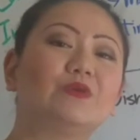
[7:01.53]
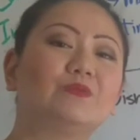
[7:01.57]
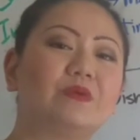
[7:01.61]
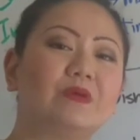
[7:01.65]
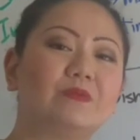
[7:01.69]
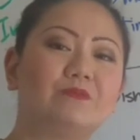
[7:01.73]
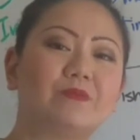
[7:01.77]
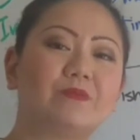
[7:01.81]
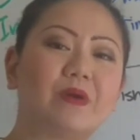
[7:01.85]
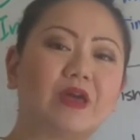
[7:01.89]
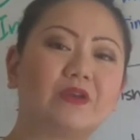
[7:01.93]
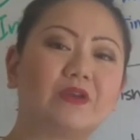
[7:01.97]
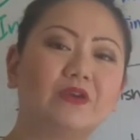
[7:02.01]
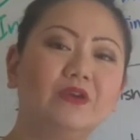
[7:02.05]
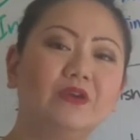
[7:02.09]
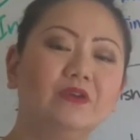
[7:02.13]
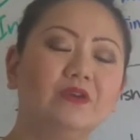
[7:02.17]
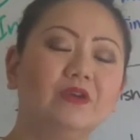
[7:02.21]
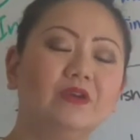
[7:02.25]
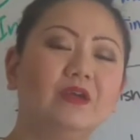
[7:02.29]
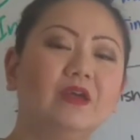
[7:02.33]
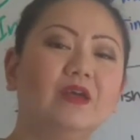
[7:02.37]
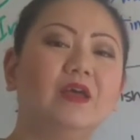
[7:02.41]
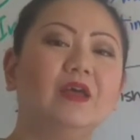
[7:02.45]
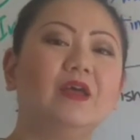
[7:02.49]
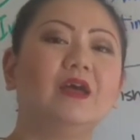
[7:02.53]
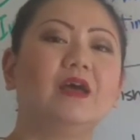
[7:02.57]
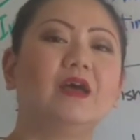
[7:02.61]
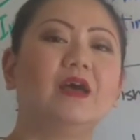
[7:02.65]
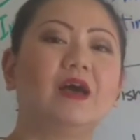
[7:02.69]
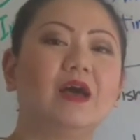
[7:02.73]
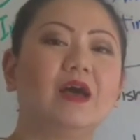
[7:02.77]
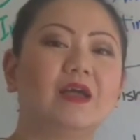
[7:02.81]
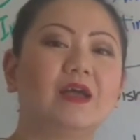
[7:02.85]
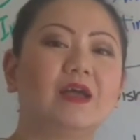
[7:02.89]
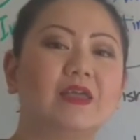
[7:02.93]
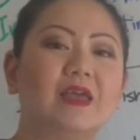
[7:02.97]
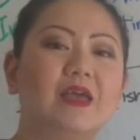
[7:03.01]
bit better.
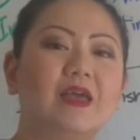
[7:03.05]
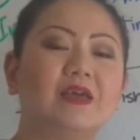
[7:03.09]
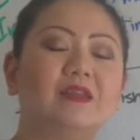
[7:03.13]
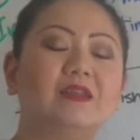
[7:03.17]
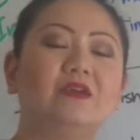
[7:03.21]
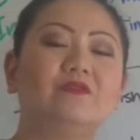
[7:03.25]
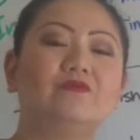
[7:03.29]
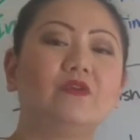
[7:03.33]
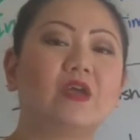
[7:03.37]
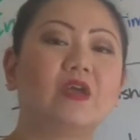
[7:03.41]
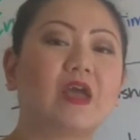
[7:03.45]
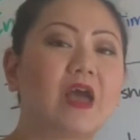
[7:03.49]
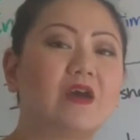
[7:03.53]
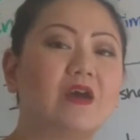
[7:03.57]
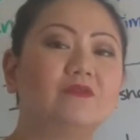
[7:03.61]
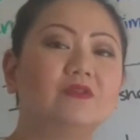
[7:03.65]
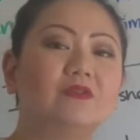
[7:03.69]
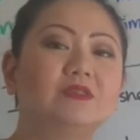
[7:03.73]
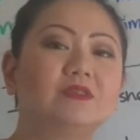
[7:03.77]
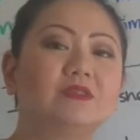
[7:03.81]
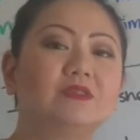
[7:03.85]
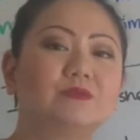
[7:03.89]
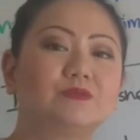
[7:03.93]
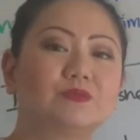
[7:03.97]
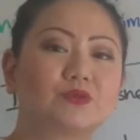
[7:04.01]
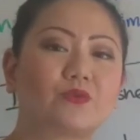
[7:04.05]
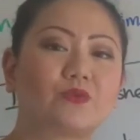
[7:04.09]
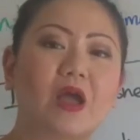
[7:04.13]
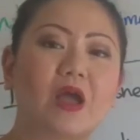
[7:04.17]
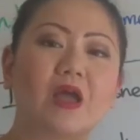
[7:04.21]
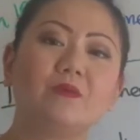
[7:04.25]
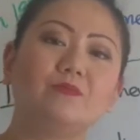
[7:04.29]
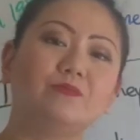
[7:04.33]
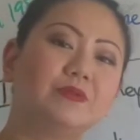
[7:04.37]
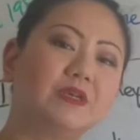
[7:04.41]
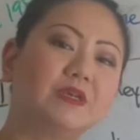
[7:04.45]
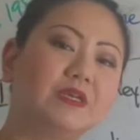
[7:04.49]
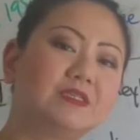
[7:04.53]
Again, if you haven't
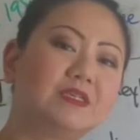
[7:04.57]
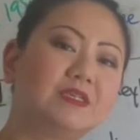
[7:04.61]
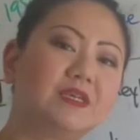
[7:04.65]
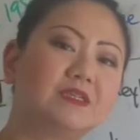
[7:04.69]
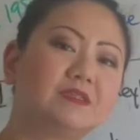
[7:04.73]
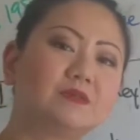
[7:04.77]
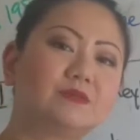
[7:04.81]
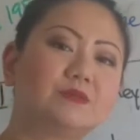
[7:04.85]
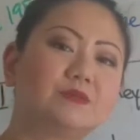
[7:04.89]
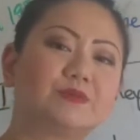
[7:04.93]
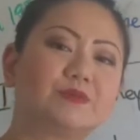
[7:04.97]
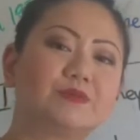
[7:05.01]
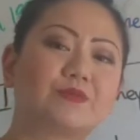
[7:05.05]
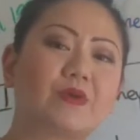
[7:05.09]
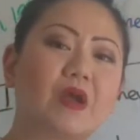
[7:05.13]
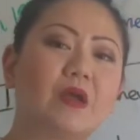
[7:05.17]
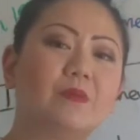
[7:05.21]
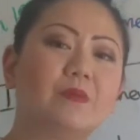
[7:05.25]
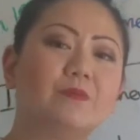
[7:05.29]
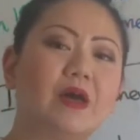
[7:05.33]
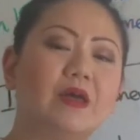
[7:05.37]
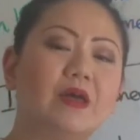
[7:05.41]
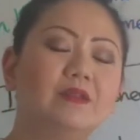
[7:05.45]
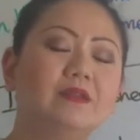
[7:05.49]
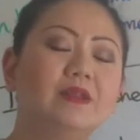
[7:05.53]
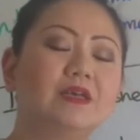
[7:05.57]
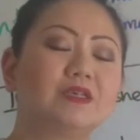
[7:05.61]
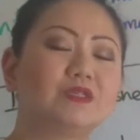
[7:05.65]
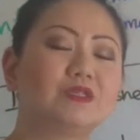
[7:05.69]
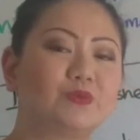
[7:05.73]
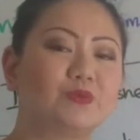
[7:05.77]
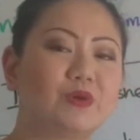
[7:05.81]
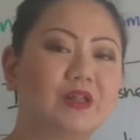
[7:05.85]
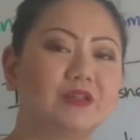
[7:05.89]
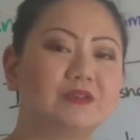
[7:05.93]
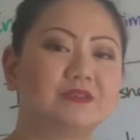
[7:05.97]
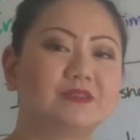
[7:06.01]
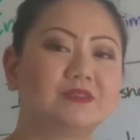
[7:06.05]
subscribed, please hit the subscribe button as
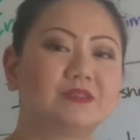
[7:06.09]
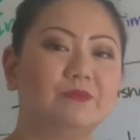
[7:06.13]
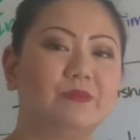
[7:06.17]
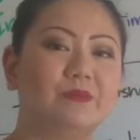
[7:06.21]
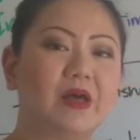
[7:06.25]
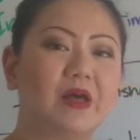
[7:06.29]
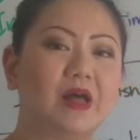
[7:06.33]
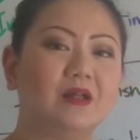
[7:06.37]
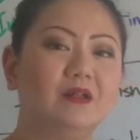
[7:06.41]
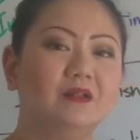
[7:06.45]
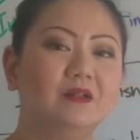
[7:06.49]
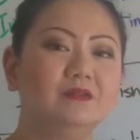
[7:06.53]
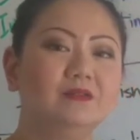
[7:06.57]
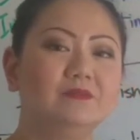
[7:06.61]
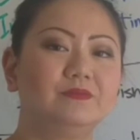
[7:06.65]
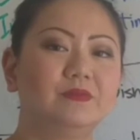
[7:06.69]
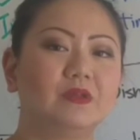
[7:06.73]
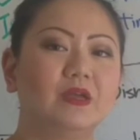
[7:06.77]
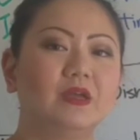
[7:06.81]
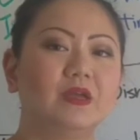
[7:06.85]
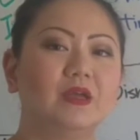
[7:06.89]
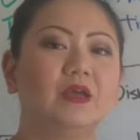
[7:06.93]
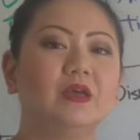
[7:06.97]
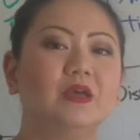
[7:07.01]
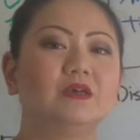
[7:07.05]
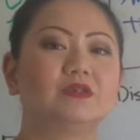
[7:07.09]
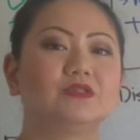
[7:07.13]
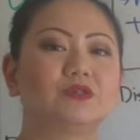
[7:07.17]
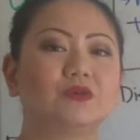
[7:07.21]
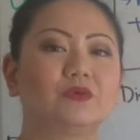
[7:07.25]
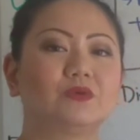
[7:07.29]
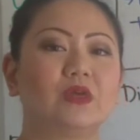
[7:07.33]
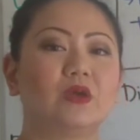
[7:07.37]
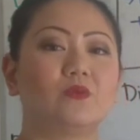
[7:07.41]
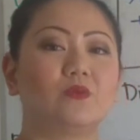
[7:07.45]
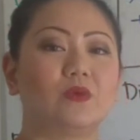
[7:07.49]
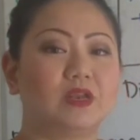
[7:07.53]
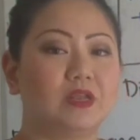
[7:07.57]
well as the bell so
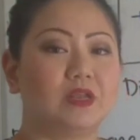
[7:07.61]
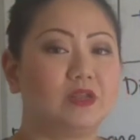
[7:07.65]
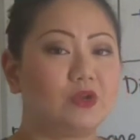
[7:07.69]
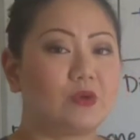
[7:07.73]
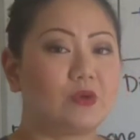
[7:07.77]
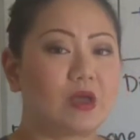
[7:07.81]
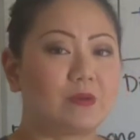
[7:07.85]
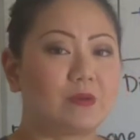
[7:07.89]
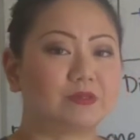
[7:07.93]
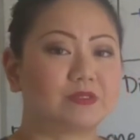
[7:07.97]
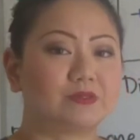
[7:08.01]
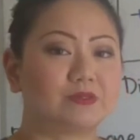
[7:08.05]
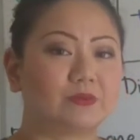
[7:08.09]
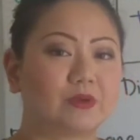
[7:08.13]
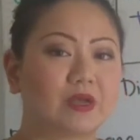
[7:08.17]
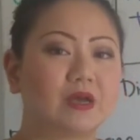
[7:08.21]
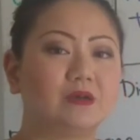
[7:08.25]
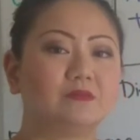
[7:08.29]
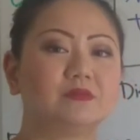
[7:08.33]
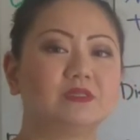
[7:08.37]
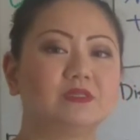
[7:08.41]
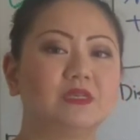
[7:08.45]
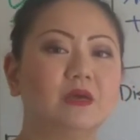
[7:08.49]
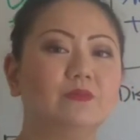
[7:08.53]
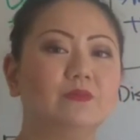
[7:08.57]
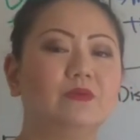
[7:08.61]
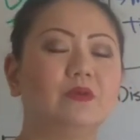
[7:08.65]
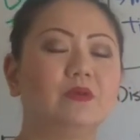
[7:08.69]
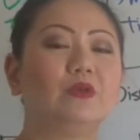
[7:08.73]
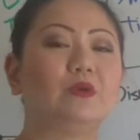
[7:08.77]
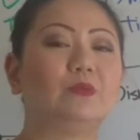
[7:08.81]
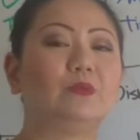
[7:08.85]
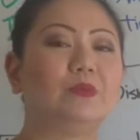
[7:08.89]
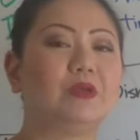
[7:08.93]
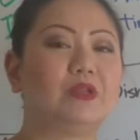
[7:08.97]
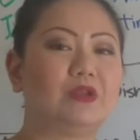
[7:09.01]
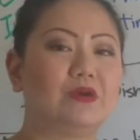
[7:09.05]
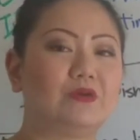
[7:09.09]
that when a new episode comes up, you'll
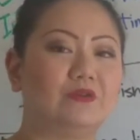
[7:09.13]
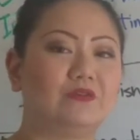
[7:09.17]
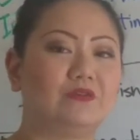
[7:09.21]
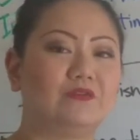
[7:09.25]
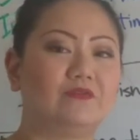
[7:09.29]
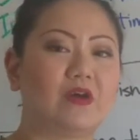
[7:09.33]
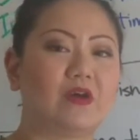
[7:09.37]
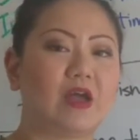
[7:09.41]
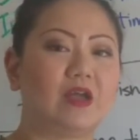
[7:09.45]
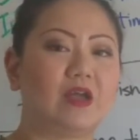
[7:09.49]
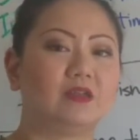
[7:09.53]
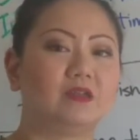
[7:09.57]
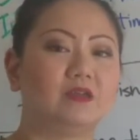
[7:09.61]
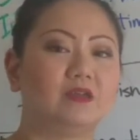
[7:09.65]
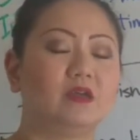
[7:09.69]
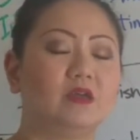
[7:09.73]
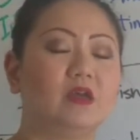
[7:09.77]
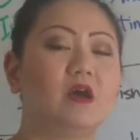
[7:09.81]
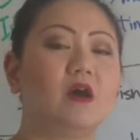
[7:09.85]
be notified.